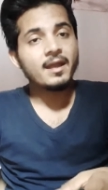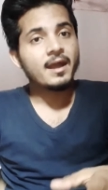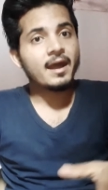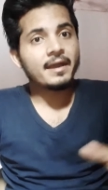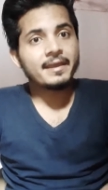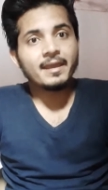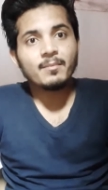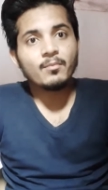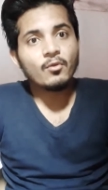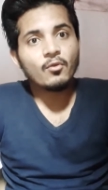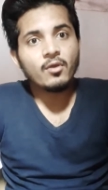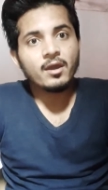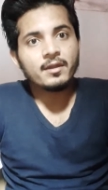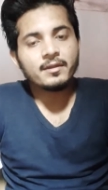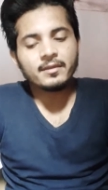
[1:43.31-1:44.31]
I have no
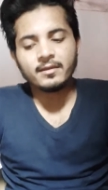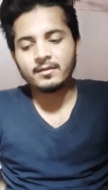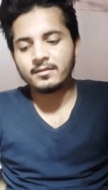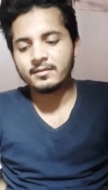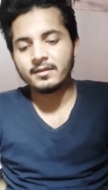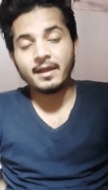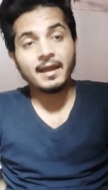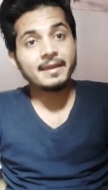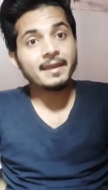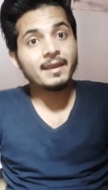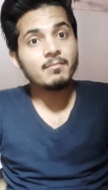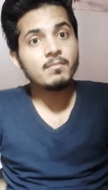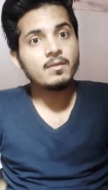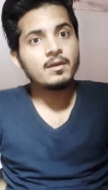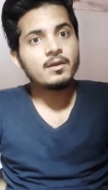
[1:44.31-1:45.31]
idea. I
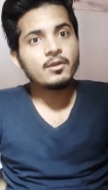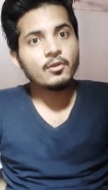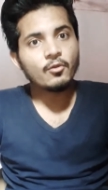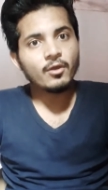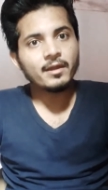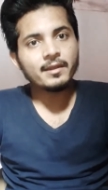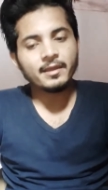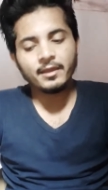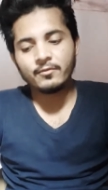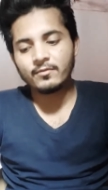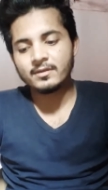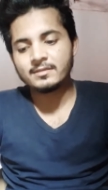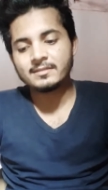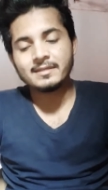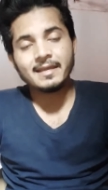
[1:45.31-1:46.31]
have no idea. You
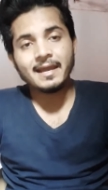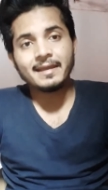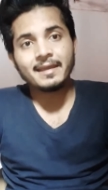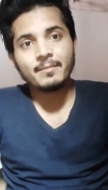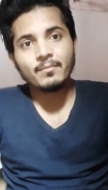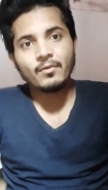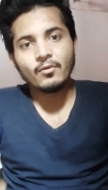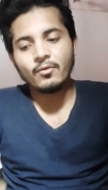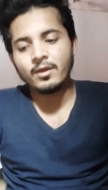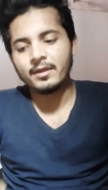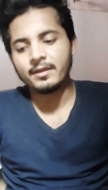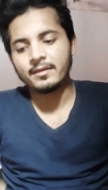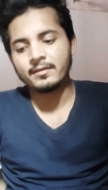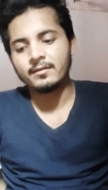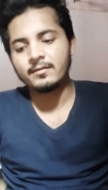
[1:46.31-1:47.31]
can say I have no
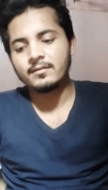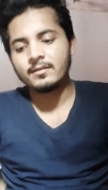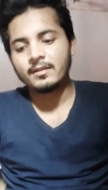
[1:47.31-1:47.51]
idea.